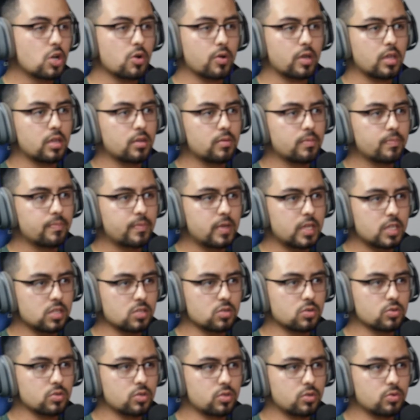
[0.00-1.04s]
Token, he's a
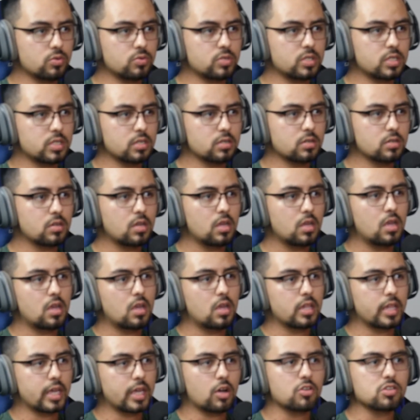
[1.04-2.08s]
little new still.
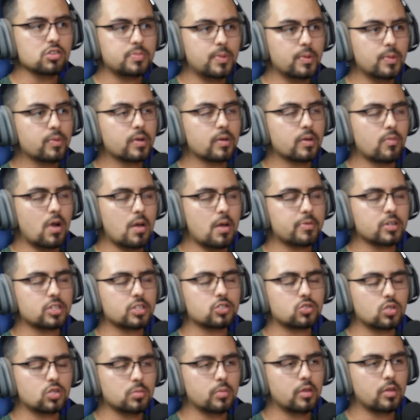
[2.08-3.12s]
Like all these people can rap
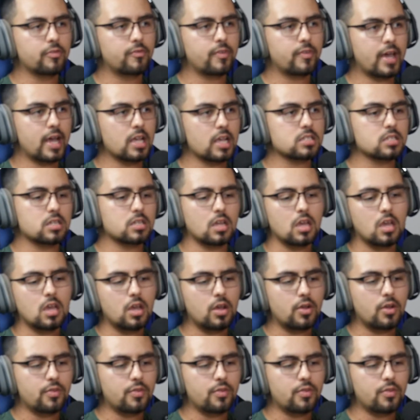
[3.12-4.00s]
extremely fast, and